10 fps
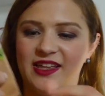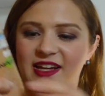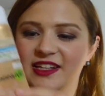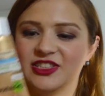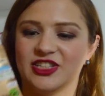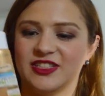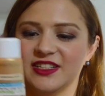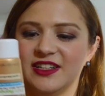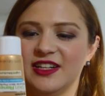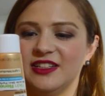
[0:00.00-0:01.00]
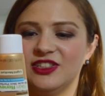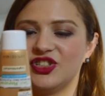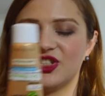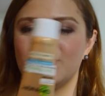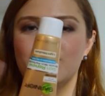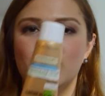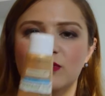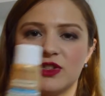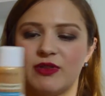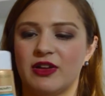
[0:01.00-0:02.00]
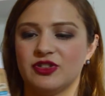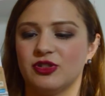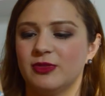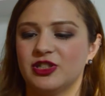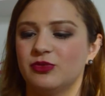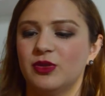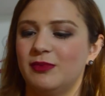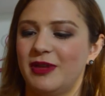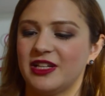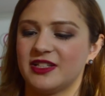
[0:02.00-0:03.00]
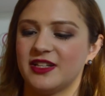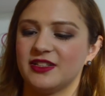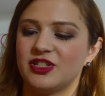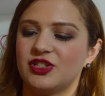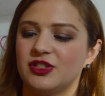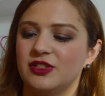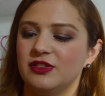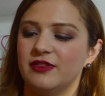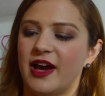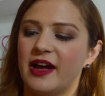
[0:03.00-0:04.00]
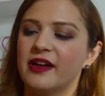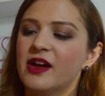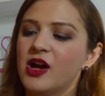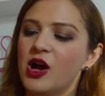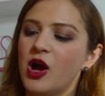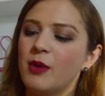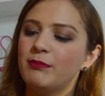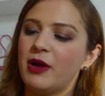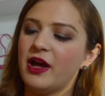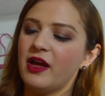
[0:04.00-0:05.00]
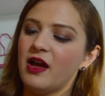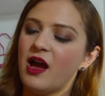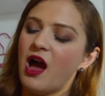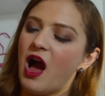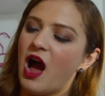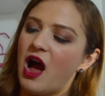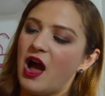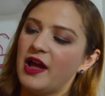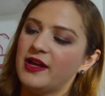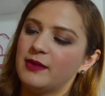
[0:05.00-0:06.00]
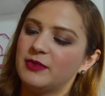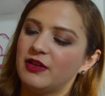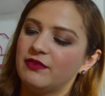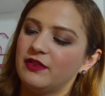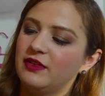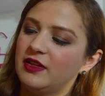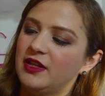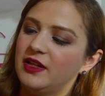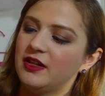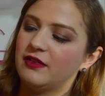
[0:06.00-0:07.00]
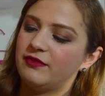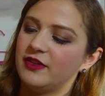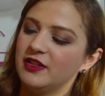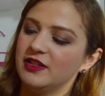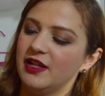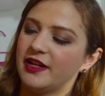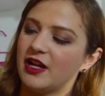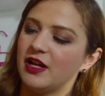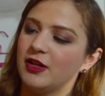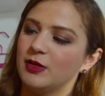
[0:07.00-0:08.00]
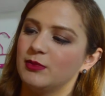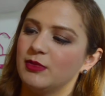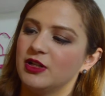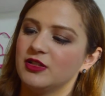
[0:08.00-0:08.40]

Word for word: that it just it just moves around so much it wouldn't make sense to do that. But I am definitely feeling like I am